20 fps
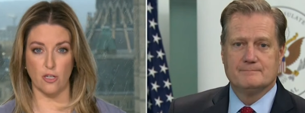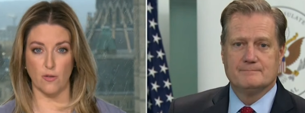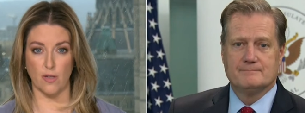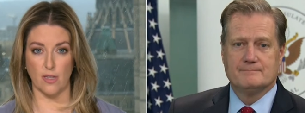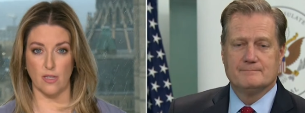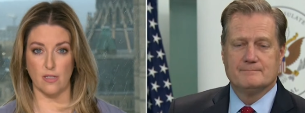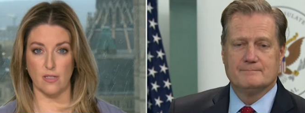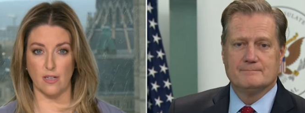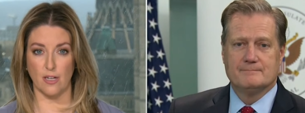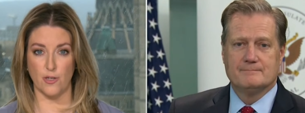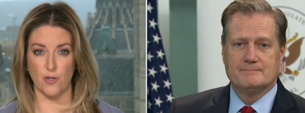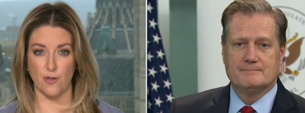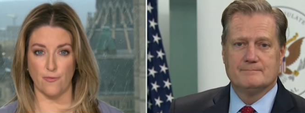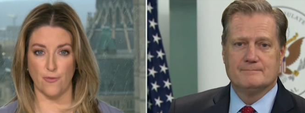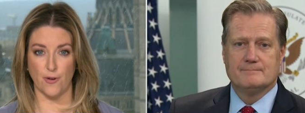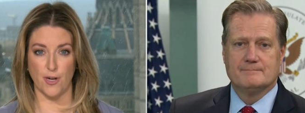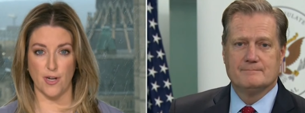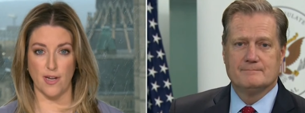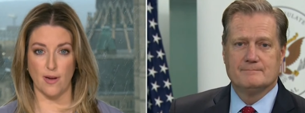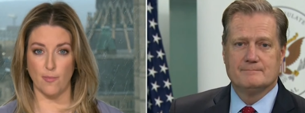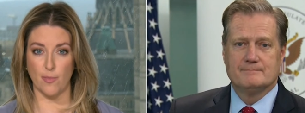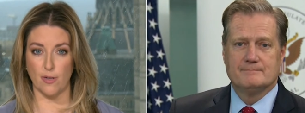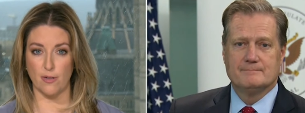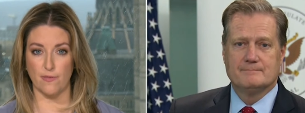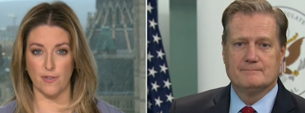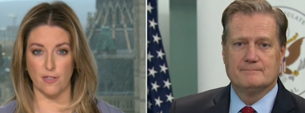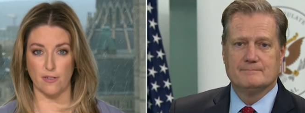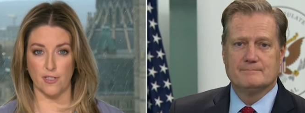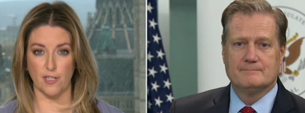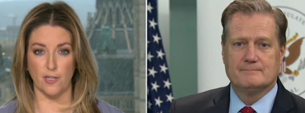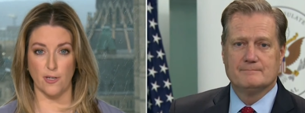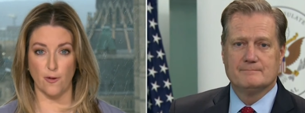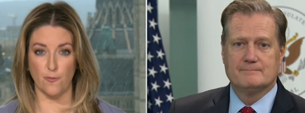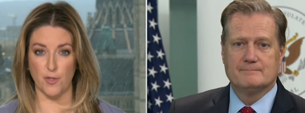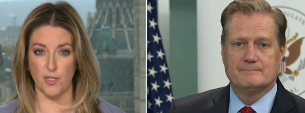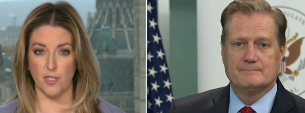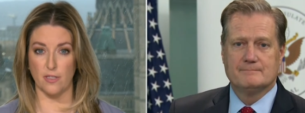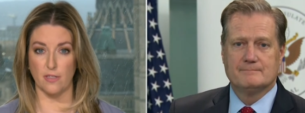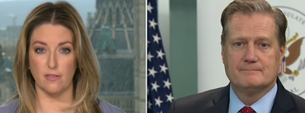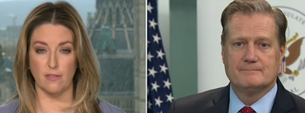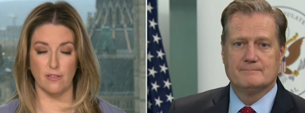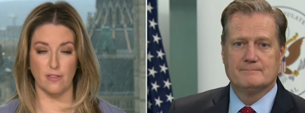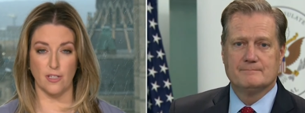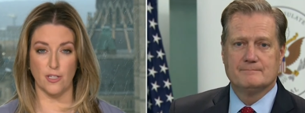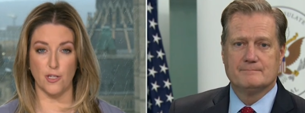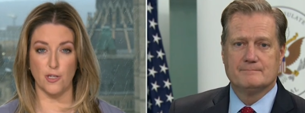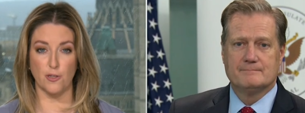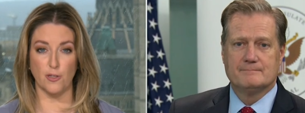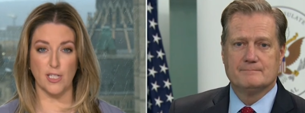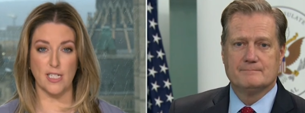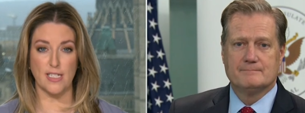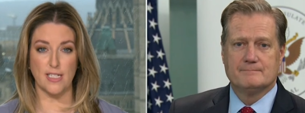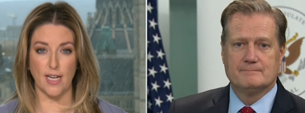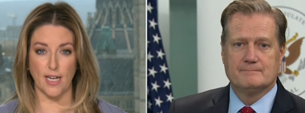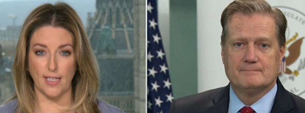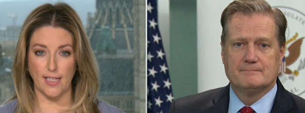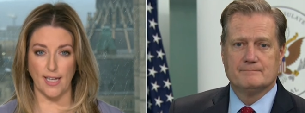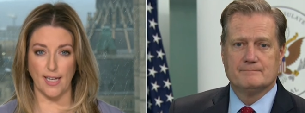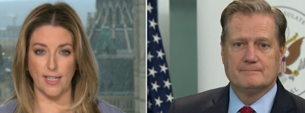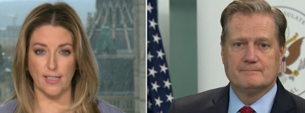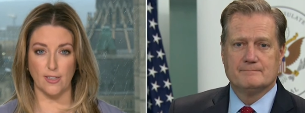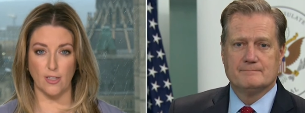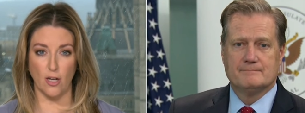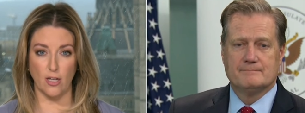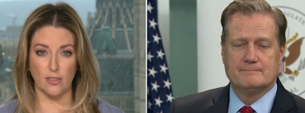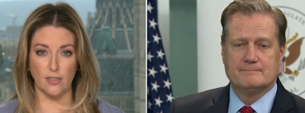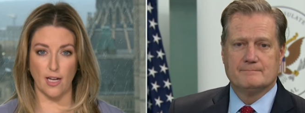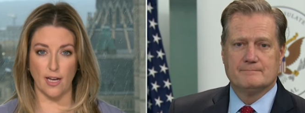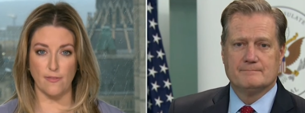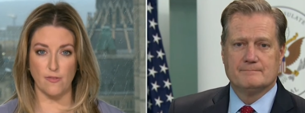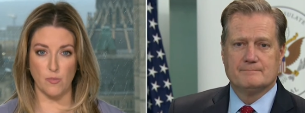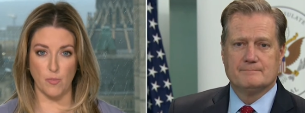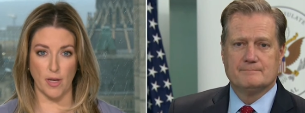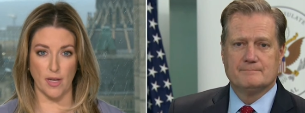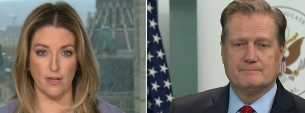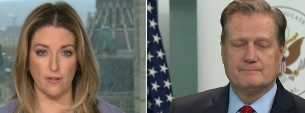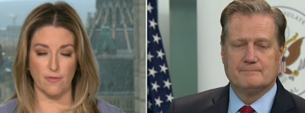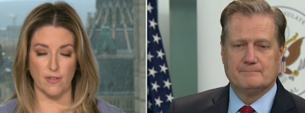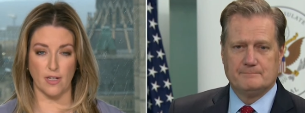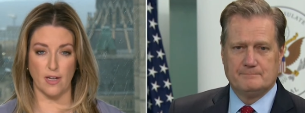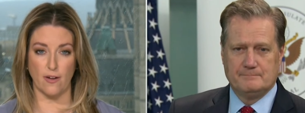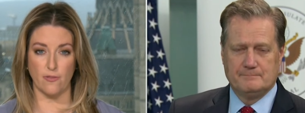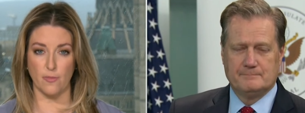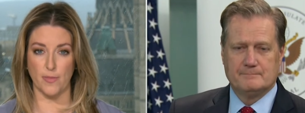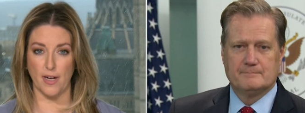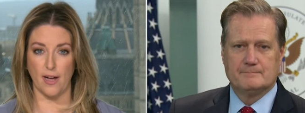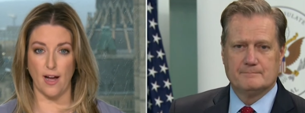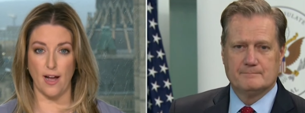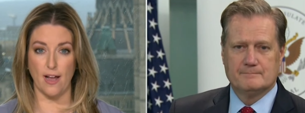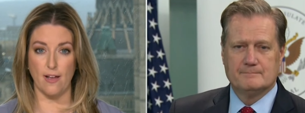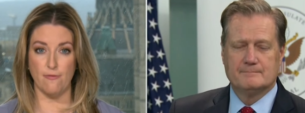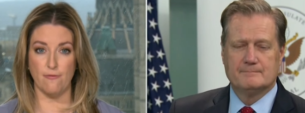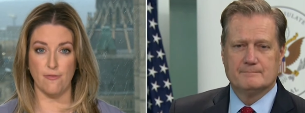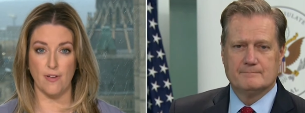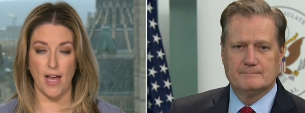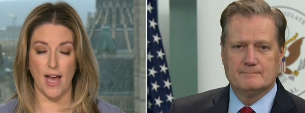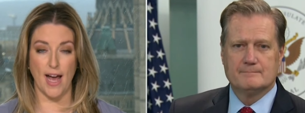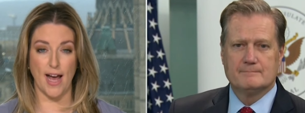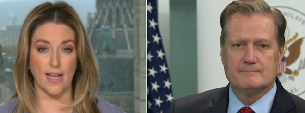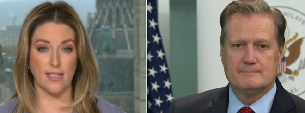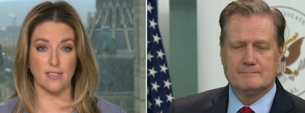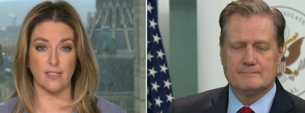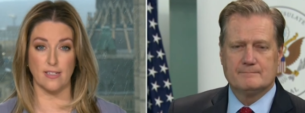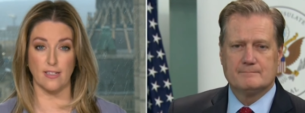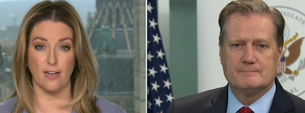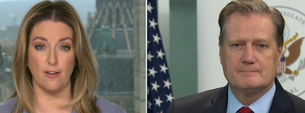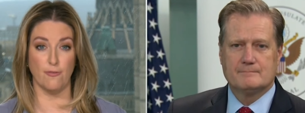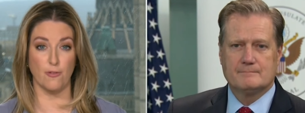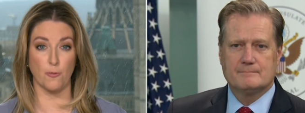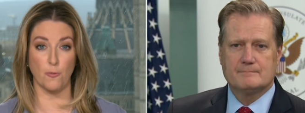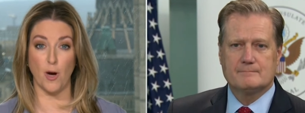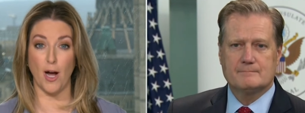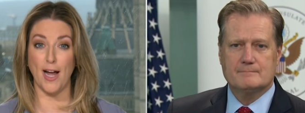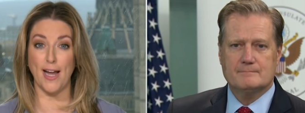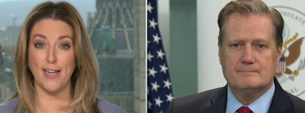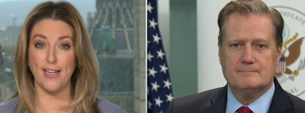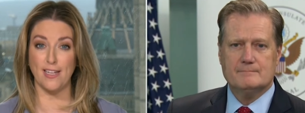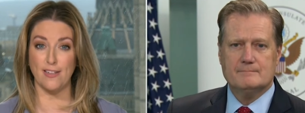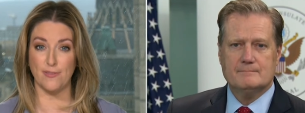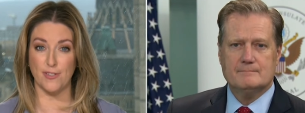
Speaker 1: in this country for a number of years. And over the, the nearly decade-long lifespan of the government, I've asked a variety of